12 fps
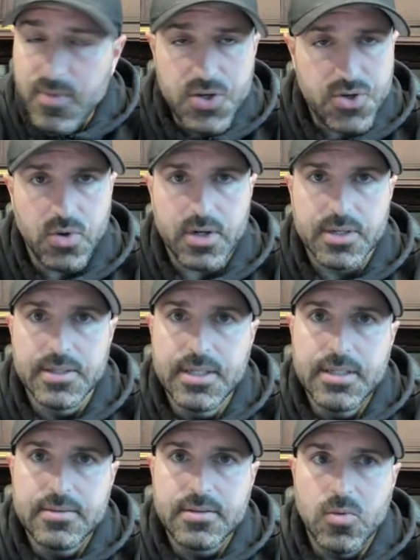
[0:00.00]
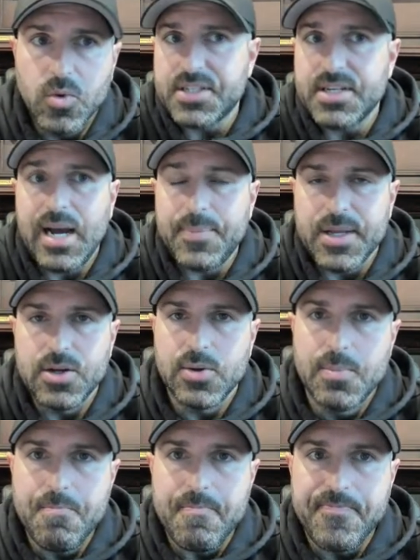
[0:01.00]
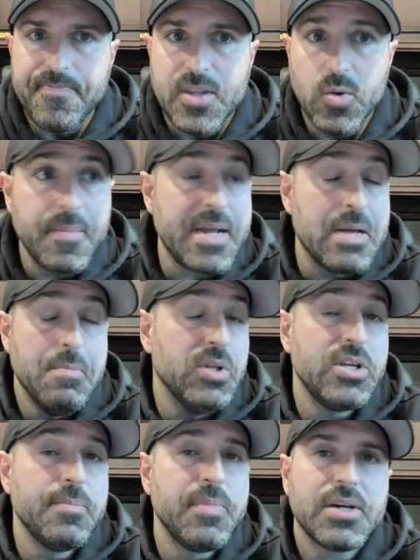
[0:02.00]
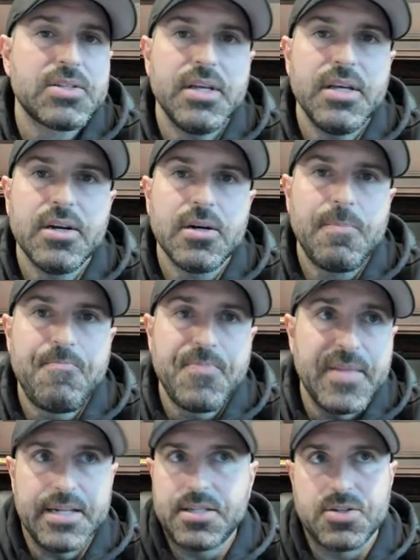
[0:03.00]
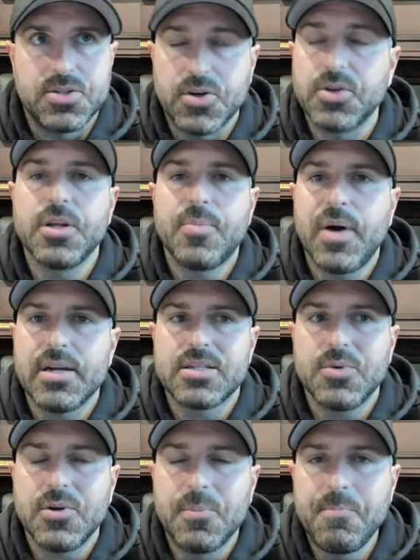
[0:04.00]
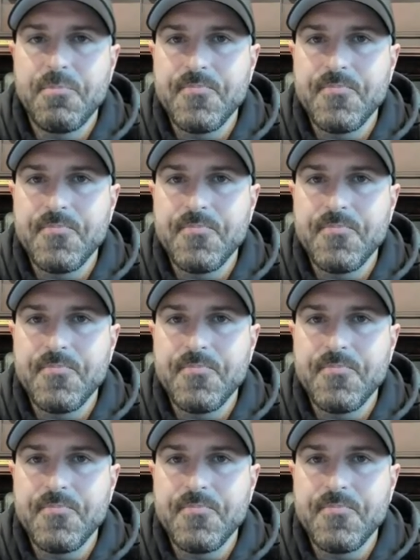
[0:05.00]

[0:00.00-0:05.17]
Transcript: Sure. What's stopping you? You want to make $1 million a year? It's certainly possible.